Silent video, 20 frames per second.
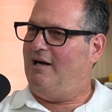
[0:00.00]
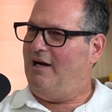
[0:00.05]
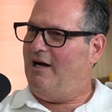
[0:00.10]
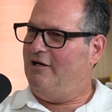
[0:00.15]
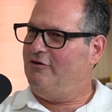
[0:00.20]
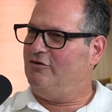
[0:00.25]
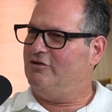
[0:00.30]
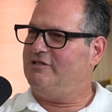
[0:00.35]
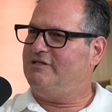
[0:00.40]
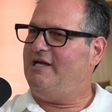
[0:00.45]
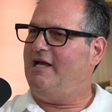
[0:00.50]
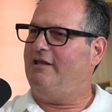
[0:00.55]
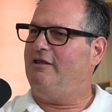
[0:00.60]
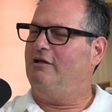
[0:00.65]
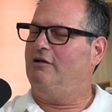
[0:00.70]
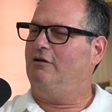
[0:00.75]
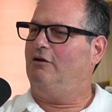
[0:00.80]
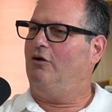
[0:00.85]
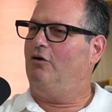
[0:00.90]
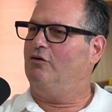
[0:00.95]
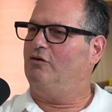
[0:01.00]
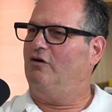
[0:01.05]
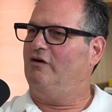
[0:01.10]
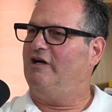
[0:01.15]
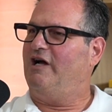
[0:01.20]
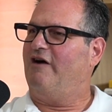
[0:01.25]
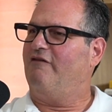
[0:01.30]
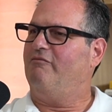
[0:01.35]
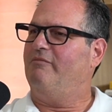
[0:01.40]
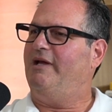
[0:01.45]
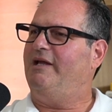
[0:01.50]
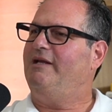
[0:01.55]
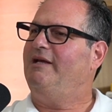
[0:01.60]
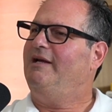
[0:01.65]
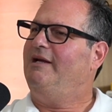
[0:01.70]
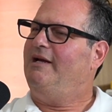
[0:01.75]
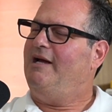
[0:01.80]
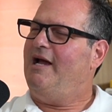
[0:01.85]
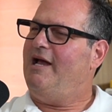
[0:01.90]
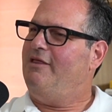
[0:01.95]
understanding the local government.
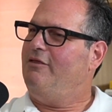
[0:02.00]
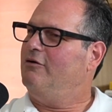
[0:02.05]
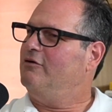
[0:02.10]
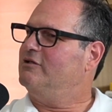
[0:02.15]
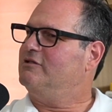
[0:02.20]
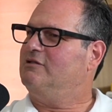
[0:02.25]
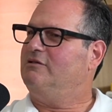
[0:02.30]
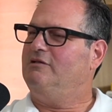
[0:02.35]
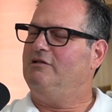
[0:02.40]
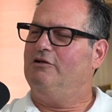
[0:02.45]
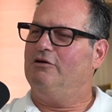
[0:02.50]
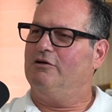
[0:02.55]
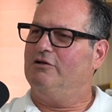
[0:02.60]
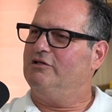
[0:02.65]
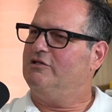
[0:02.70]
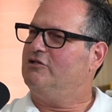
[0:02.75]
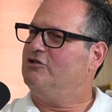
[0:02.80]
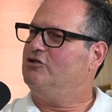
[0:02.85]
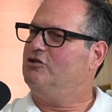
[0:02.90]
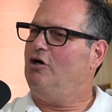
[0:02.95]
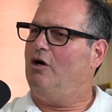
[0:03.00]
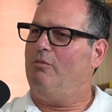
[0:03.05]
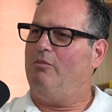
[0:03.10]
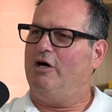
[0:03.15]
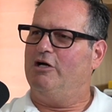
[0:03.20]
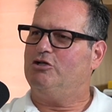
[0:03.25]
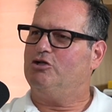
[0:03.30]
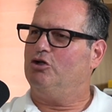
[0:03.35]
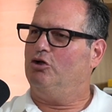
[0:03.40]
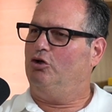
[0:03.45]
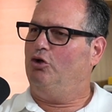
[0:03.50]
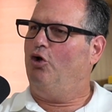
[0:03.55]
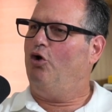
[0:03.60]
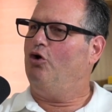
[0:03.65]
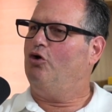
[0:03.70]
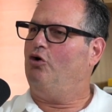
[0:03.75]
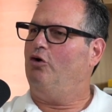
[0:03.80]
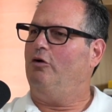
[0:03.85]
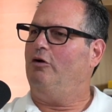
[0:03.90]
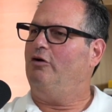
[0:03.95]
And there's so much
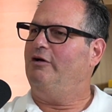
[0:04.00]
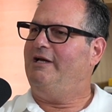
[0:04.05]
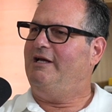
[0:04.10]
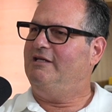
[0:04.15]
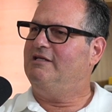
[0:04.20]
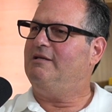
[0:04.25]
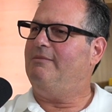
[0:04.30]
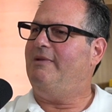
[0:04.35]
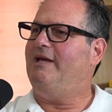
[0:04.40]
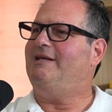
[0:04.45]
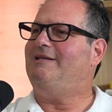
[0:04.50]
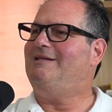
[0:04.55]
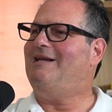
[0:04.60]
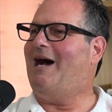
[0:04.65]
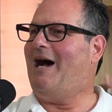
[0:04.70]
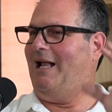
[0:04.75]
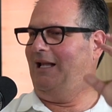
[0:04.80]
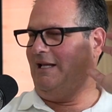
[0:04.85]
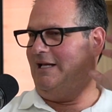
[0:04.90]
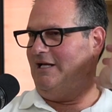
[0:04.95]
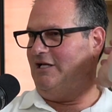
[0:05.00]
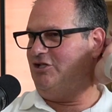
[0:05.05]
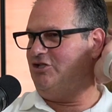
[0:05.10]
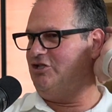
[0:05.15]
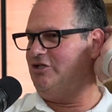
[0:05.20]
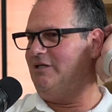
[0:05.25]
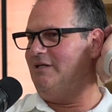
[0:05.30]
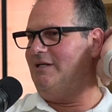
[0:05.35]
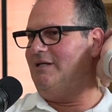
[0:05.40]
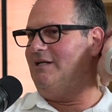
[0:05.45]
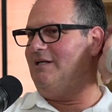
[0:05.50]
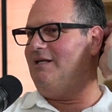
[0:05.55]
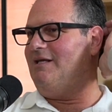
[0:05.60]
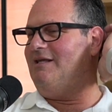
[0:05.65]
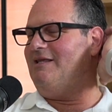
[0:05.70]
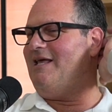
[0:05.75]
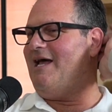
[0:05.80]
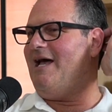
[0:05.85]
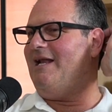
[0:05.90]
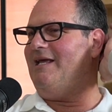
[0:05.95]
local intimate knowledge
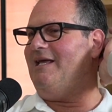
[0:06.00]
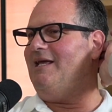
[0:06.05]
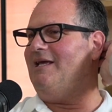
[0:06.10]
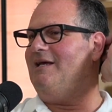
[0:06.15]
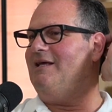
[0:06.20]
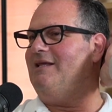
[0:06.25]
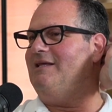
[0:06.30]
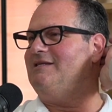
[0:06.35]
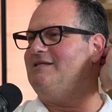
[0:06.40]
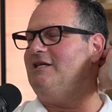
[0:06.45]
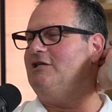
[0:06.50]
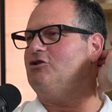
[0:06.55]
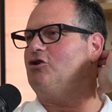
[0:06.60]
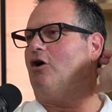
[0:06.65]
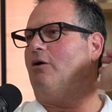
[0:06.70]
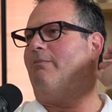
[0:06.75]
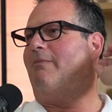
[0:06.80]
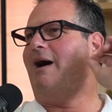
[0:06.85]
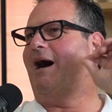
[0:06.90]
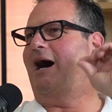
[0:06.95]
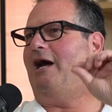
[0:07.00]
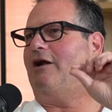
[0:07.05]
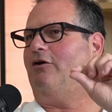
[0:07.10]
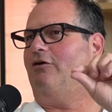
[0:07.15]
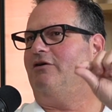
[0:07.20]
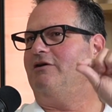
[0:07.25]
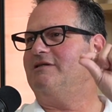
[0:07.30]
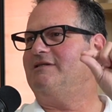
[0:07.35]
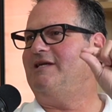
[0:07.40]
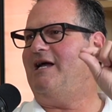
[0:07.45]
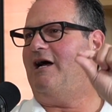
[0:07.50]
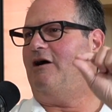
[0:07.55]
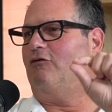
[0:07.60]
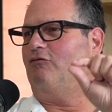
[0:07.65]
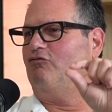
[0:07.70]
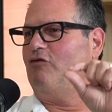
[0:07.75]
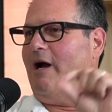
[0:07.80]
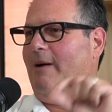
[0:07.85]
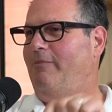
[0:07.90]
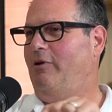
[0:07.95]
that, since our model is not
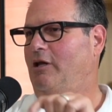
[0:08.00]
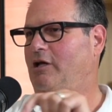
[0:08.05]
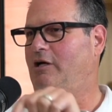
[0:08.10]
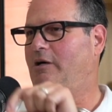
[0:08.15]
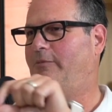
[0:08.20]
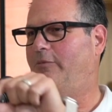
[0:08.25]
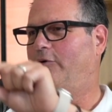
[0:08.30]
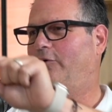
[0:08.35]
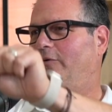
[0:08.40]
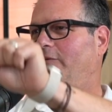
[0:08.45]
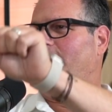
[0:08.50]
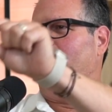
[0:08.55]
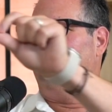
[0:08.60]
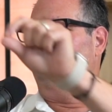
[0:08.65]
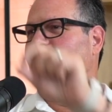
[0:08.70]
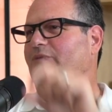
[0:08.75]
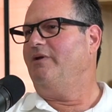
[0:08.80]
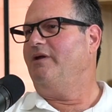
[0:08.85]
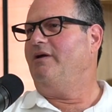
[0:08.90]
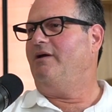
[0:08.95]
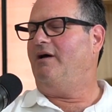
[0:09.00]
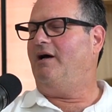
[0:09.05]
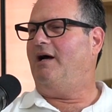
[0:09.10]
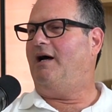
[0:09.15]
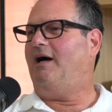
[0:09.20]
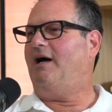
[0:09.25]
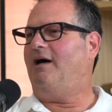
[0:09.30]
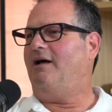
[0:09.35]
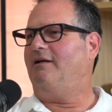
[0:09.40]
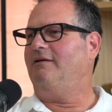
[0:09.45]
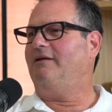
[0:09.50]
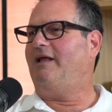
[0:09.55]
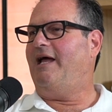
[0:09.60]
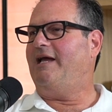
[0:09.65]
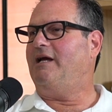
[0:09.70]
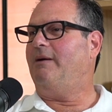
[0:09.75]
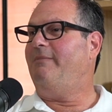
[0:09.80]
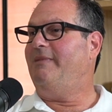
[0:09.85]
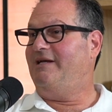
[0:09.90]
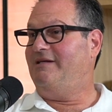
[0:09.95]
replicable,
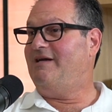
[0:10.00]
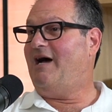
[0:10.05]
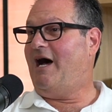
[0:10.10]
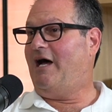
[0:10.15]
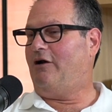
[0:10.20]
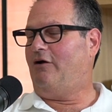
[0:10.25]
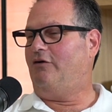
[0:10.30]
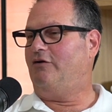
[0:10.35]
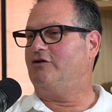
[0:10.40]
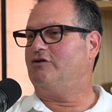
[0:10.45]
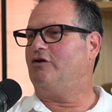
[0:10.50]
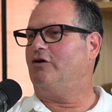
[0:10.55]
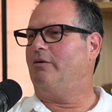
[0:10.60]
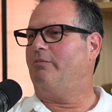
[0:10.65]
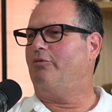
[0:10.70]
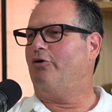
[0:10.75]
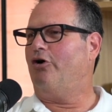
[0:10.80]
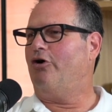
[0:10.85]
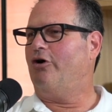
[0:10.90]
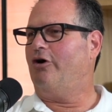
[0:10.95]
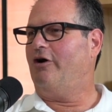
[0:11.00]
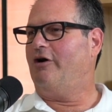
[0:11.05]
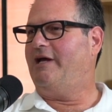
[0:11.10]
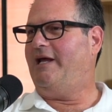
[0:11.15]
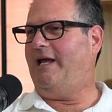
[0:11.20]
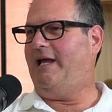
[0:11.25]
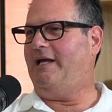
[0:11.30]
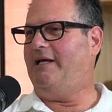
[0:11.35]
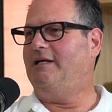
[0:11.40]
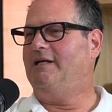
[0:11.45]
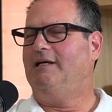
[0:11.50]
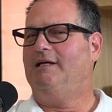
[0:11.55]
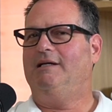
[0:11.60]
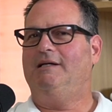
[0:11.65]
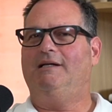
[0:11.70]
like a McDonald's or a Burger King,